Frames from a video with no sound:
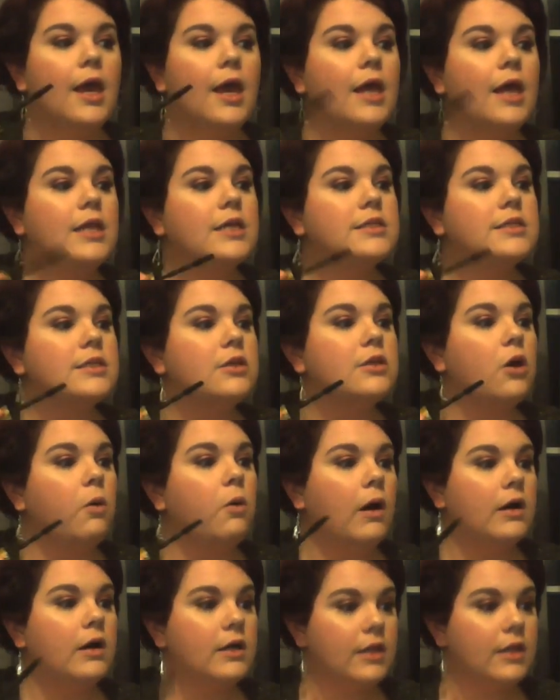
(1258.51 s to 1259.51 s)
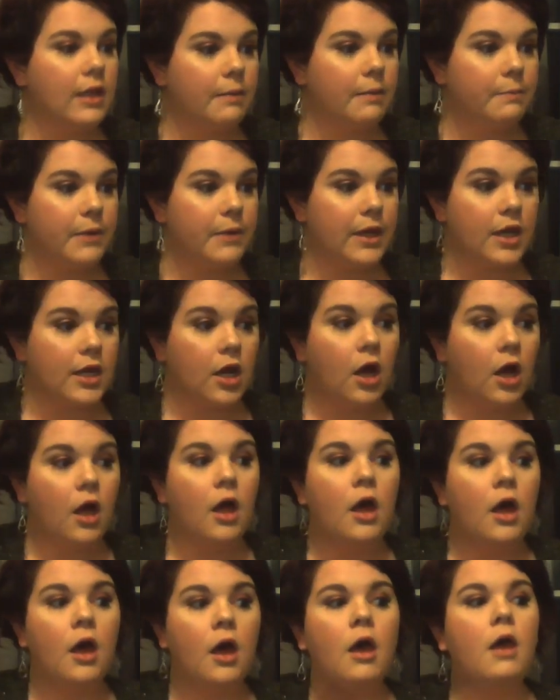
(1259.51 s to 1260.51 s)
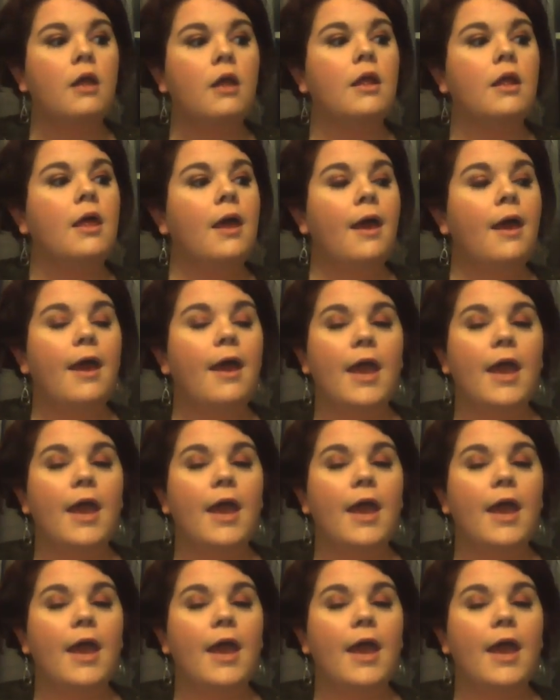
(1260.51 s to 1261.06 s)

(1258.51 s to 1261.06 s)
It doesn't go on clumpy at all.